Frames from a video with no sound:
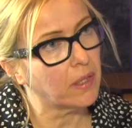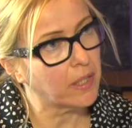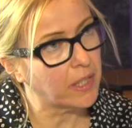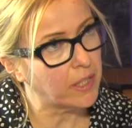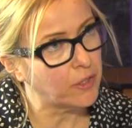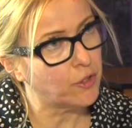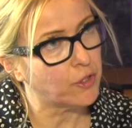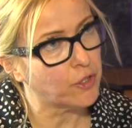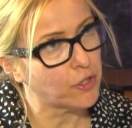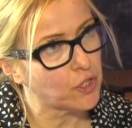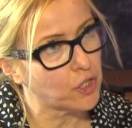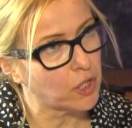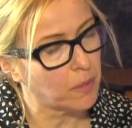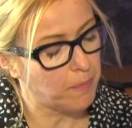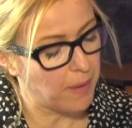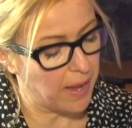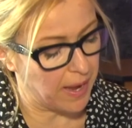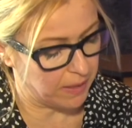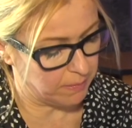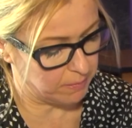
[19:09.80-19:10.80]
leadership
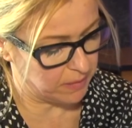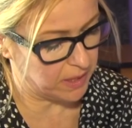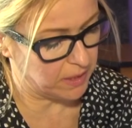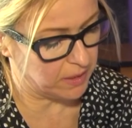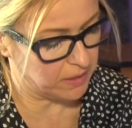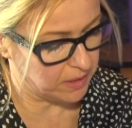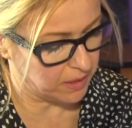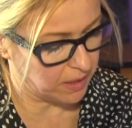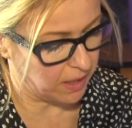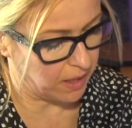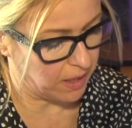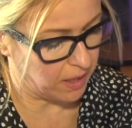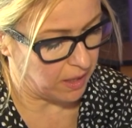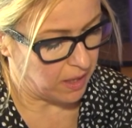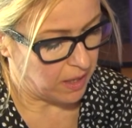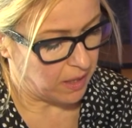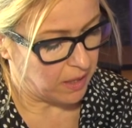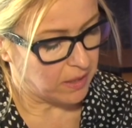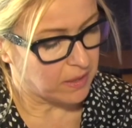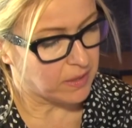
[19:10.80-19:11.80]
and media
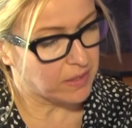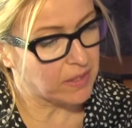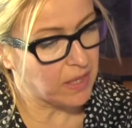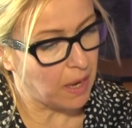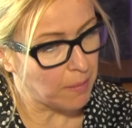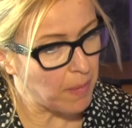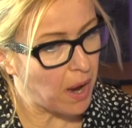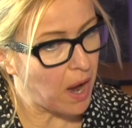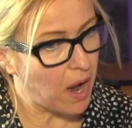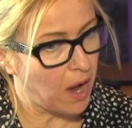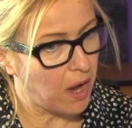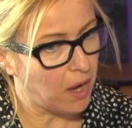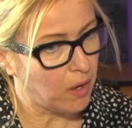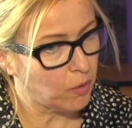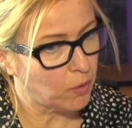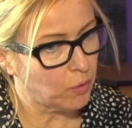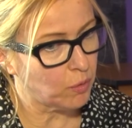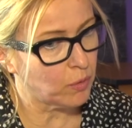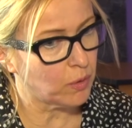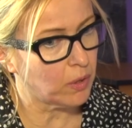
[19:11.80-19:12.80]

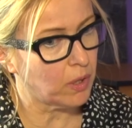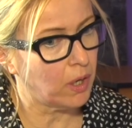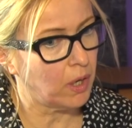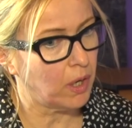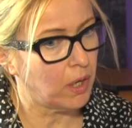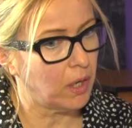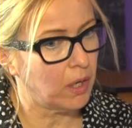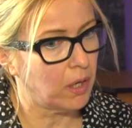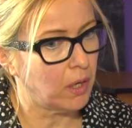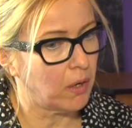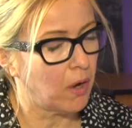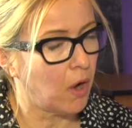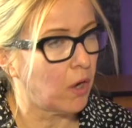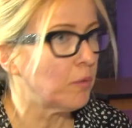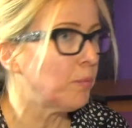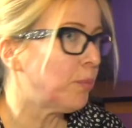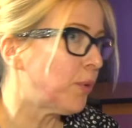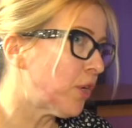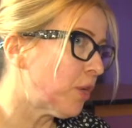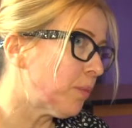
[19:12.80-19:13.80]
somehow,
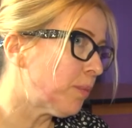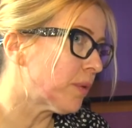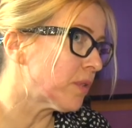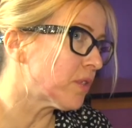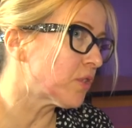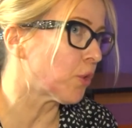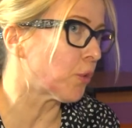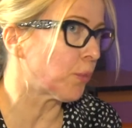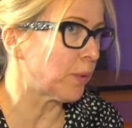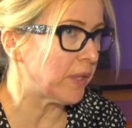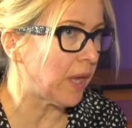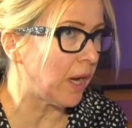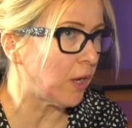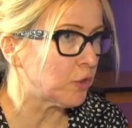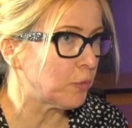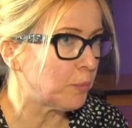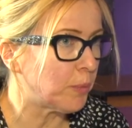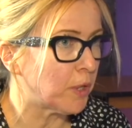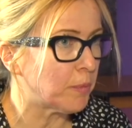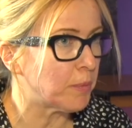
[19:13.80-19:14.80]
on purpose or
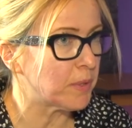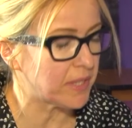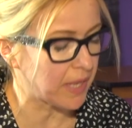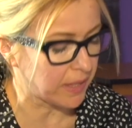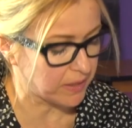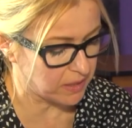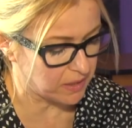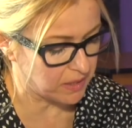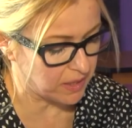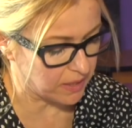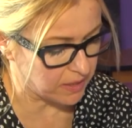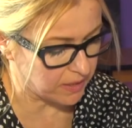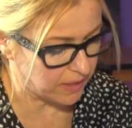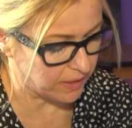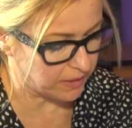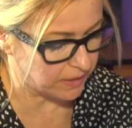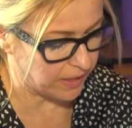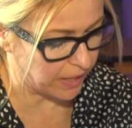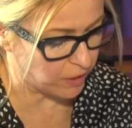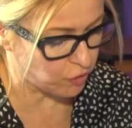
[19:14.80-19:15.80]
without purpose,
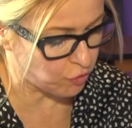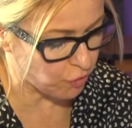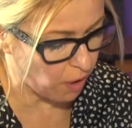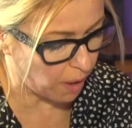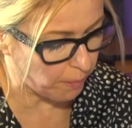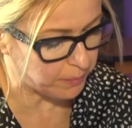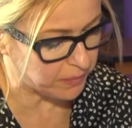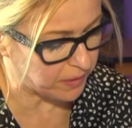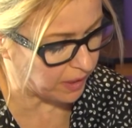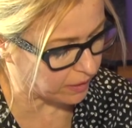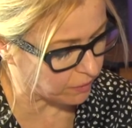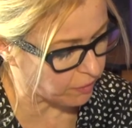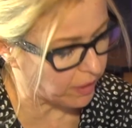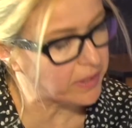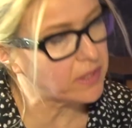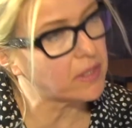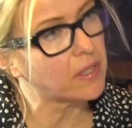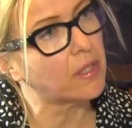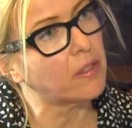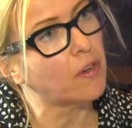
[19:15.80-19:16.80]
accidentally, they dropped the
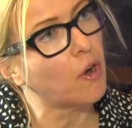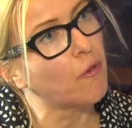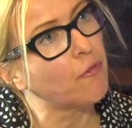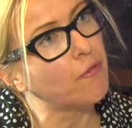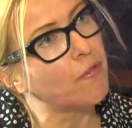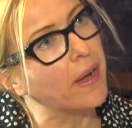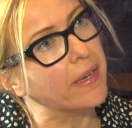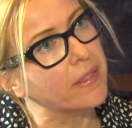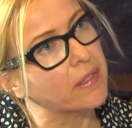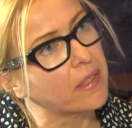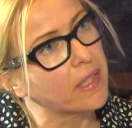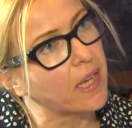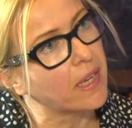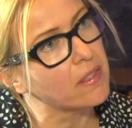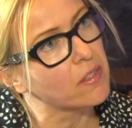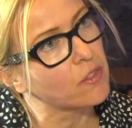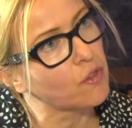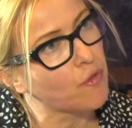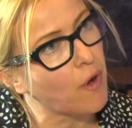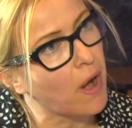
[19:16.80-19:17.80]
criteria of fight
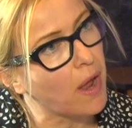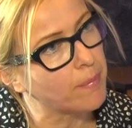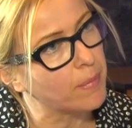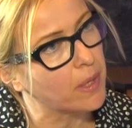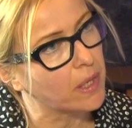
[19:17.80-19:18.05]
against crime